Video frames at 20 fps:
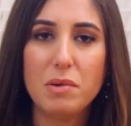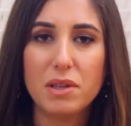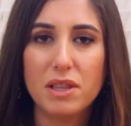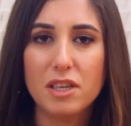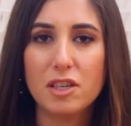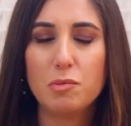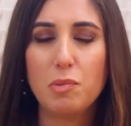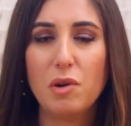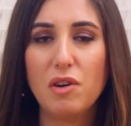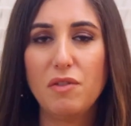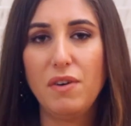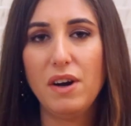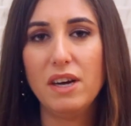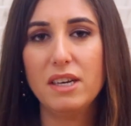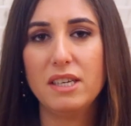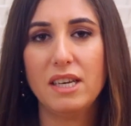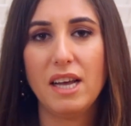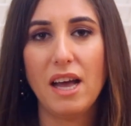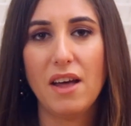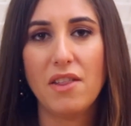put this profile
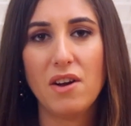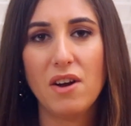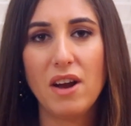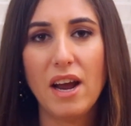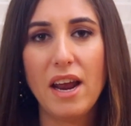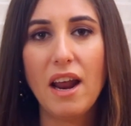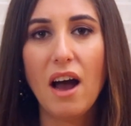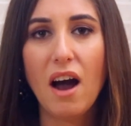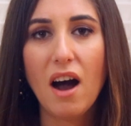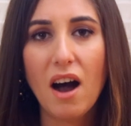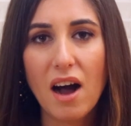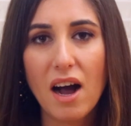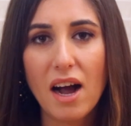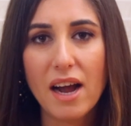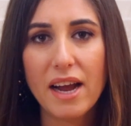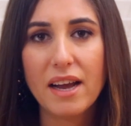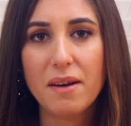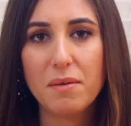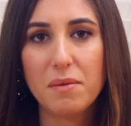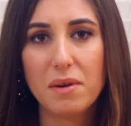together and
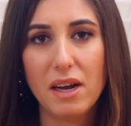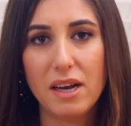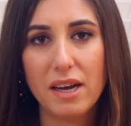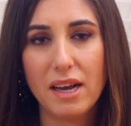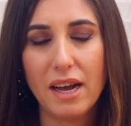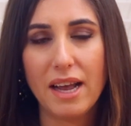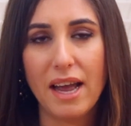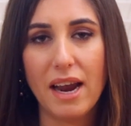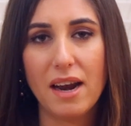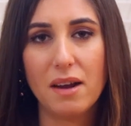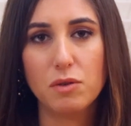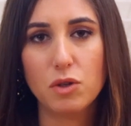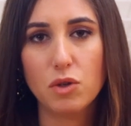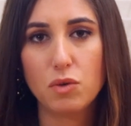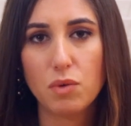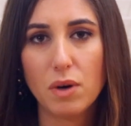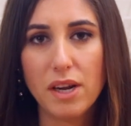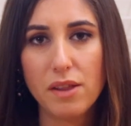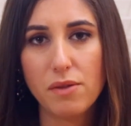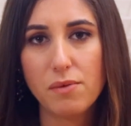I was
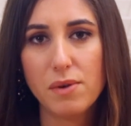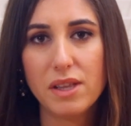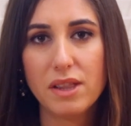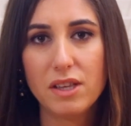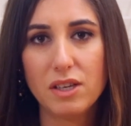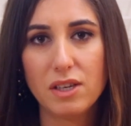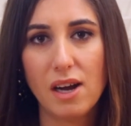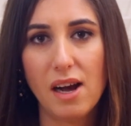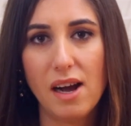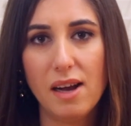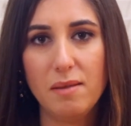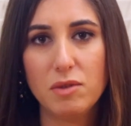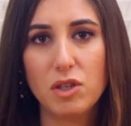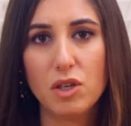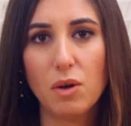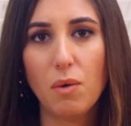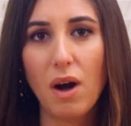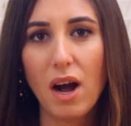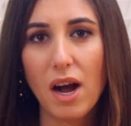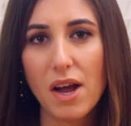23 at the time,
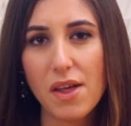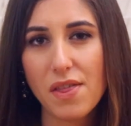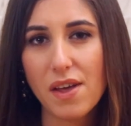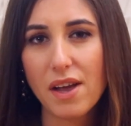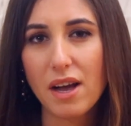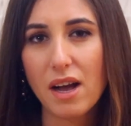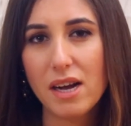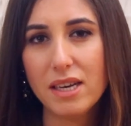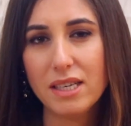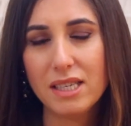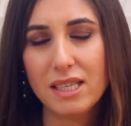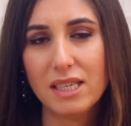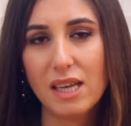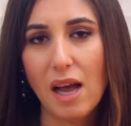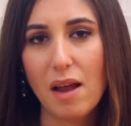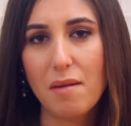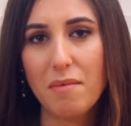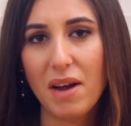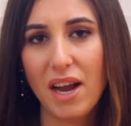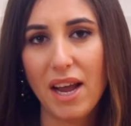so I think I
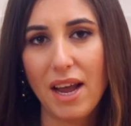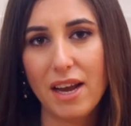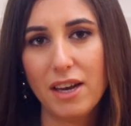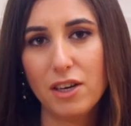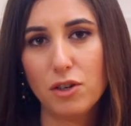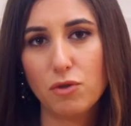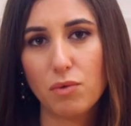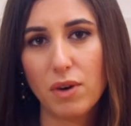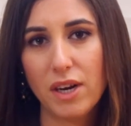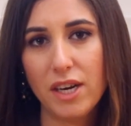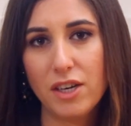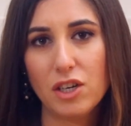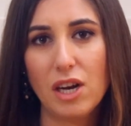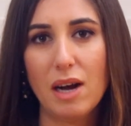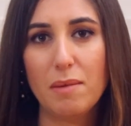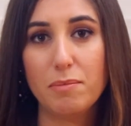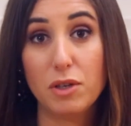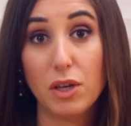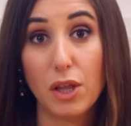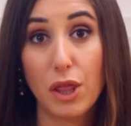set my age range
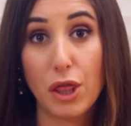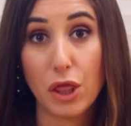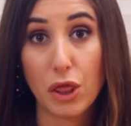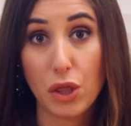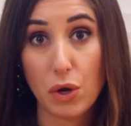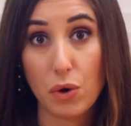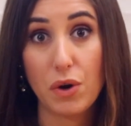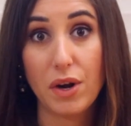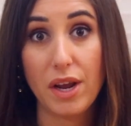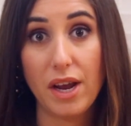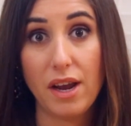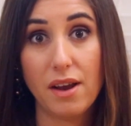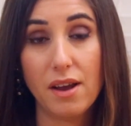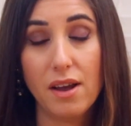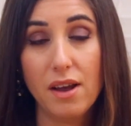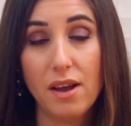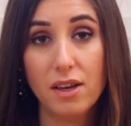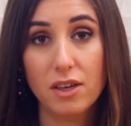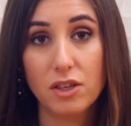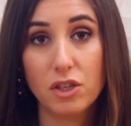up to 30.
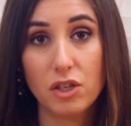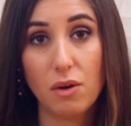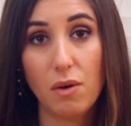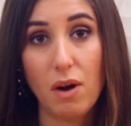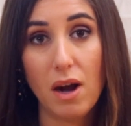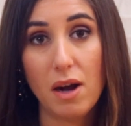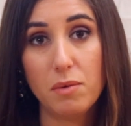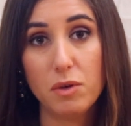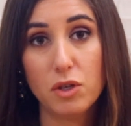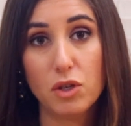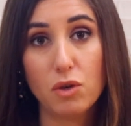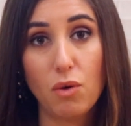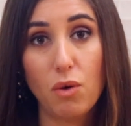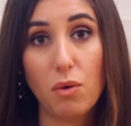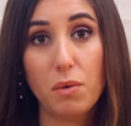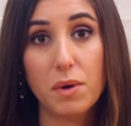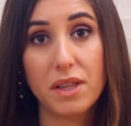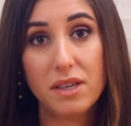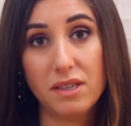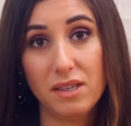So I was
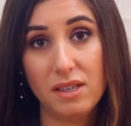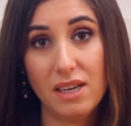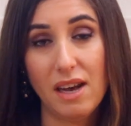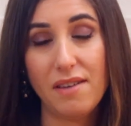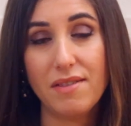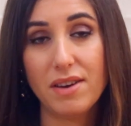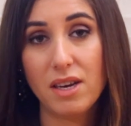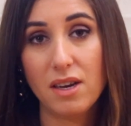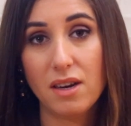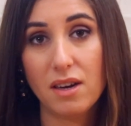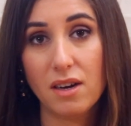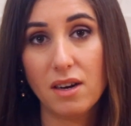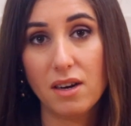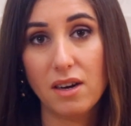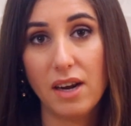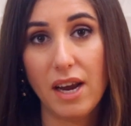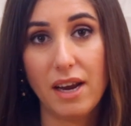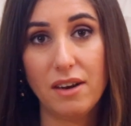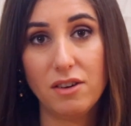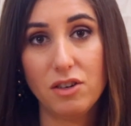cool with a
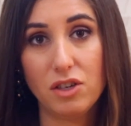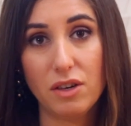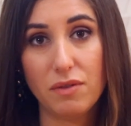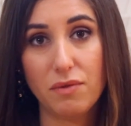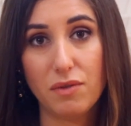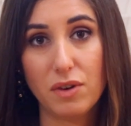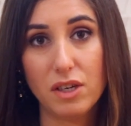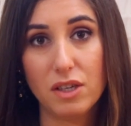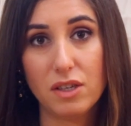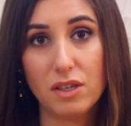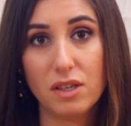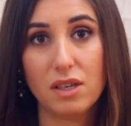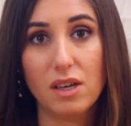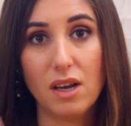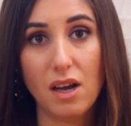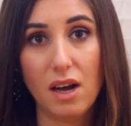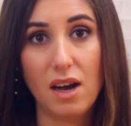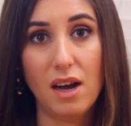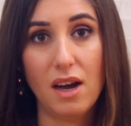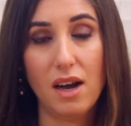7-year age difference
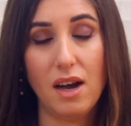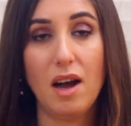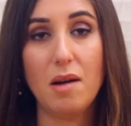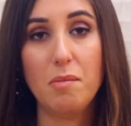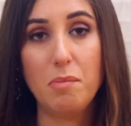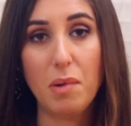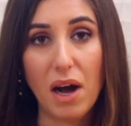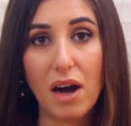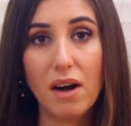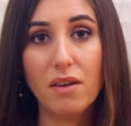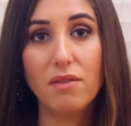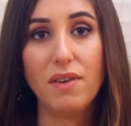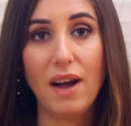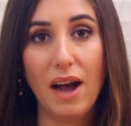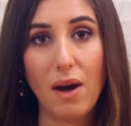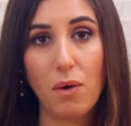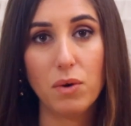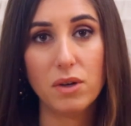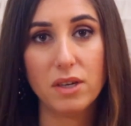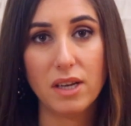above
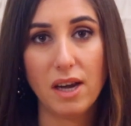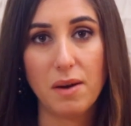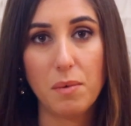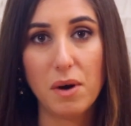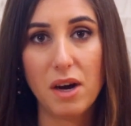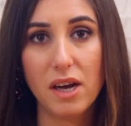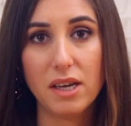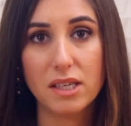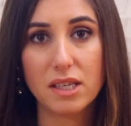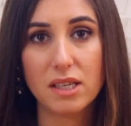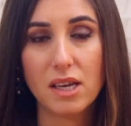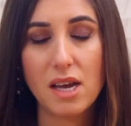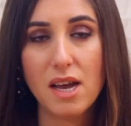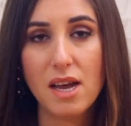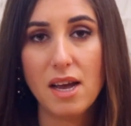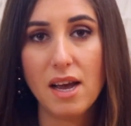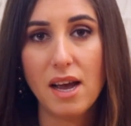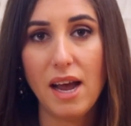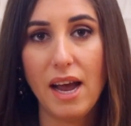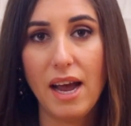how old I was.
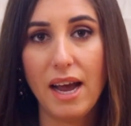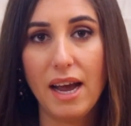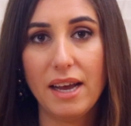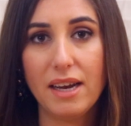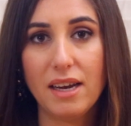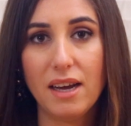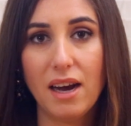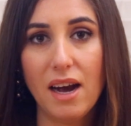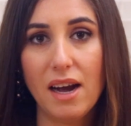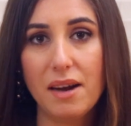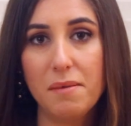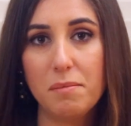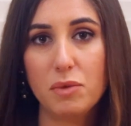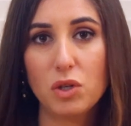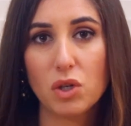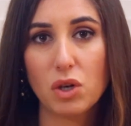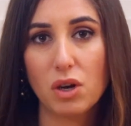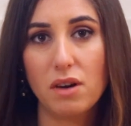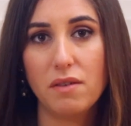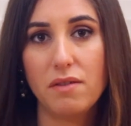And I'm
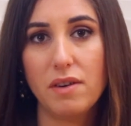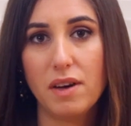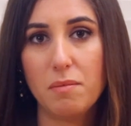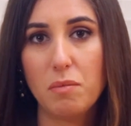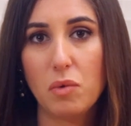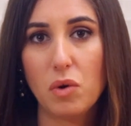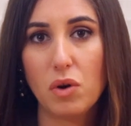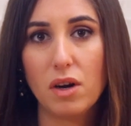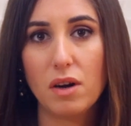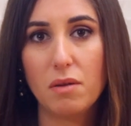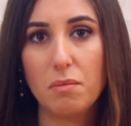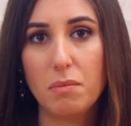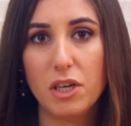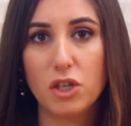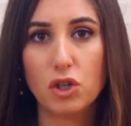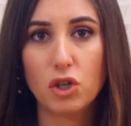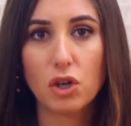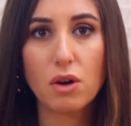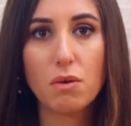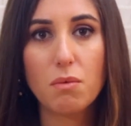sort of a more
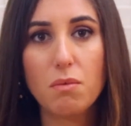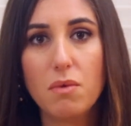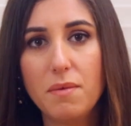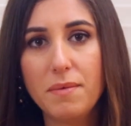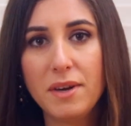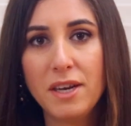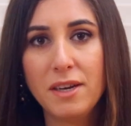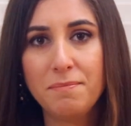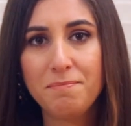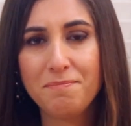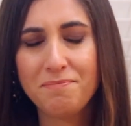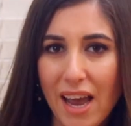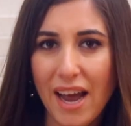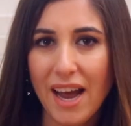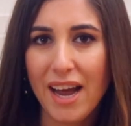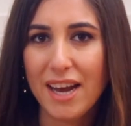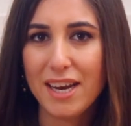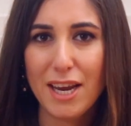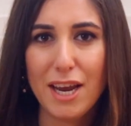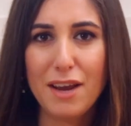mature woman,
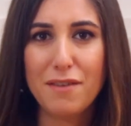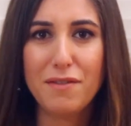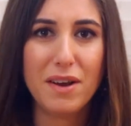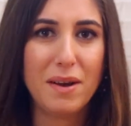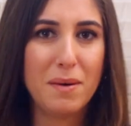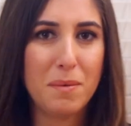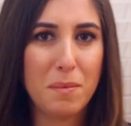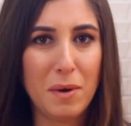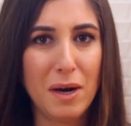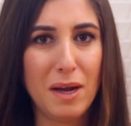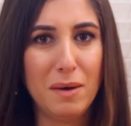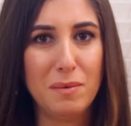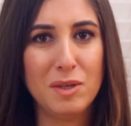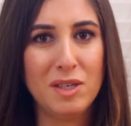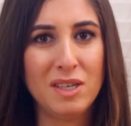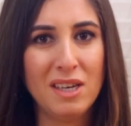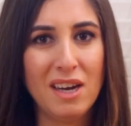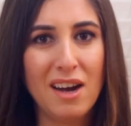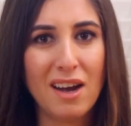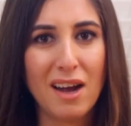and even when I
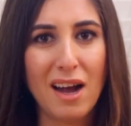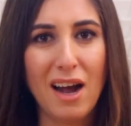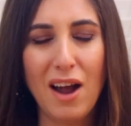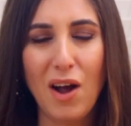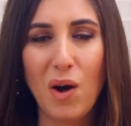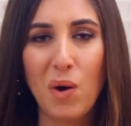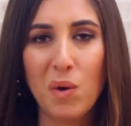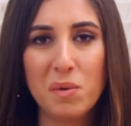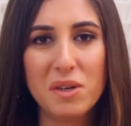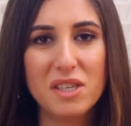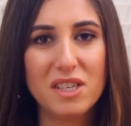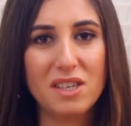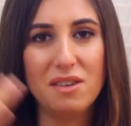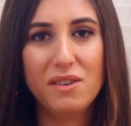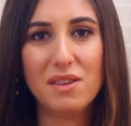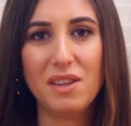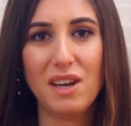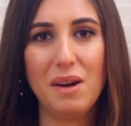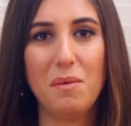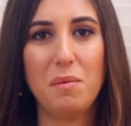was young, I always
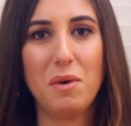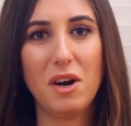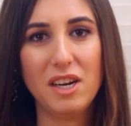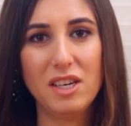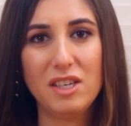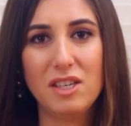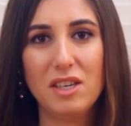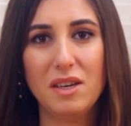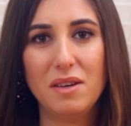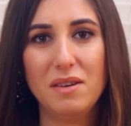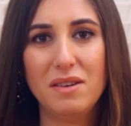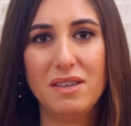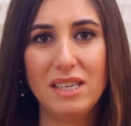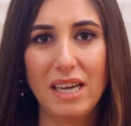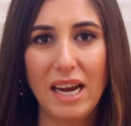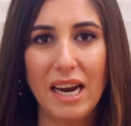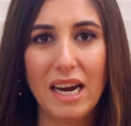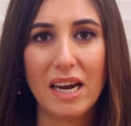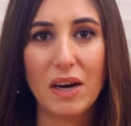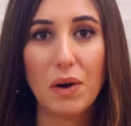knew that I wanted to
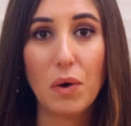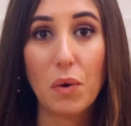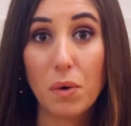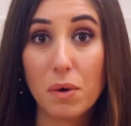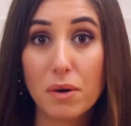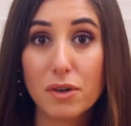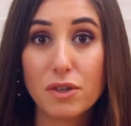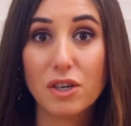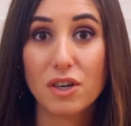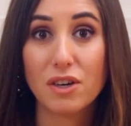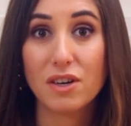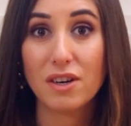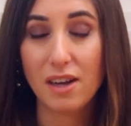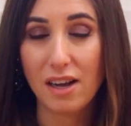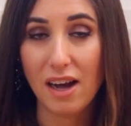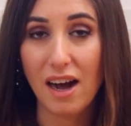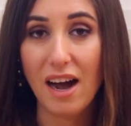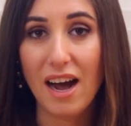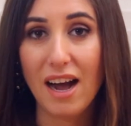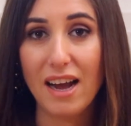date an older
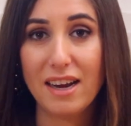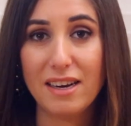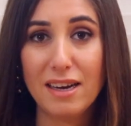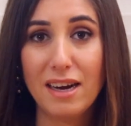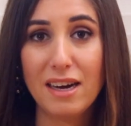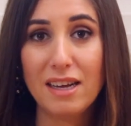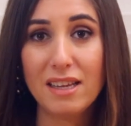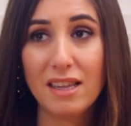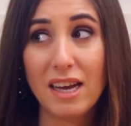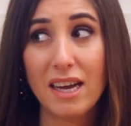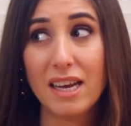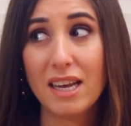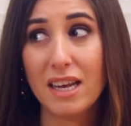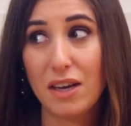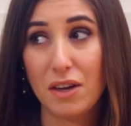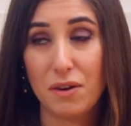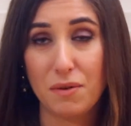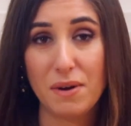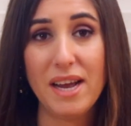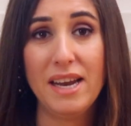guy. Not
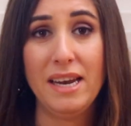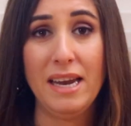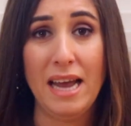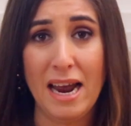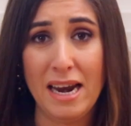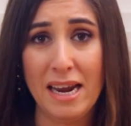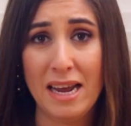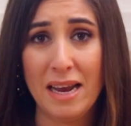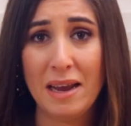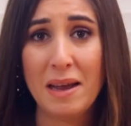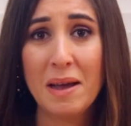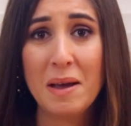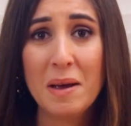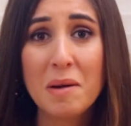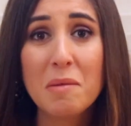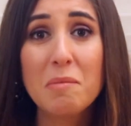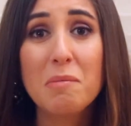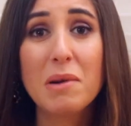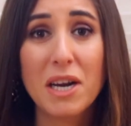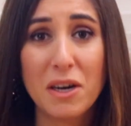like granddaddy,
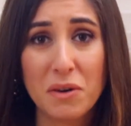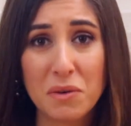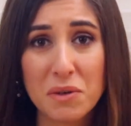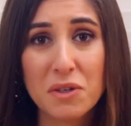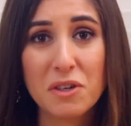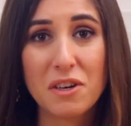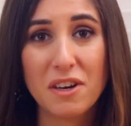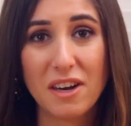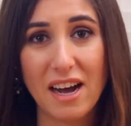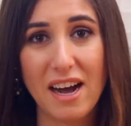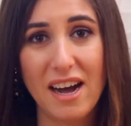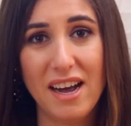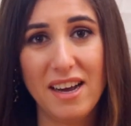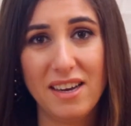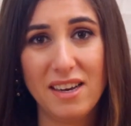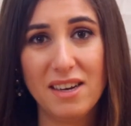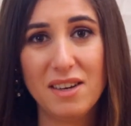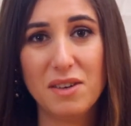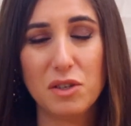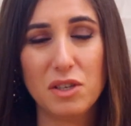but an older guy,
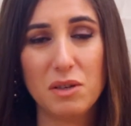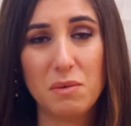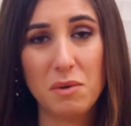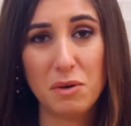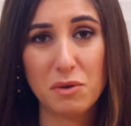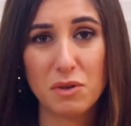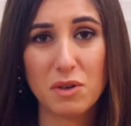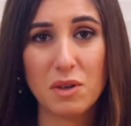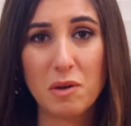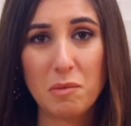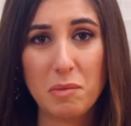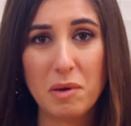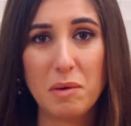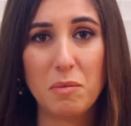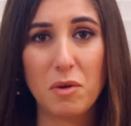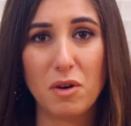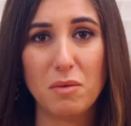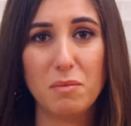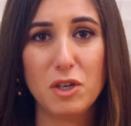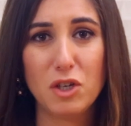you know, someone who's a little bit
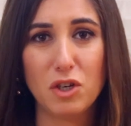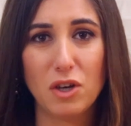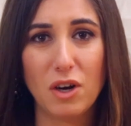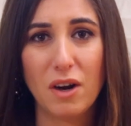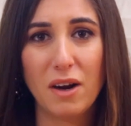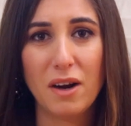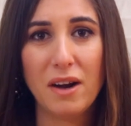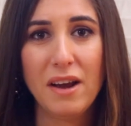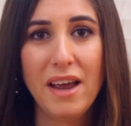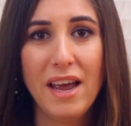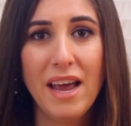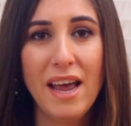more mature.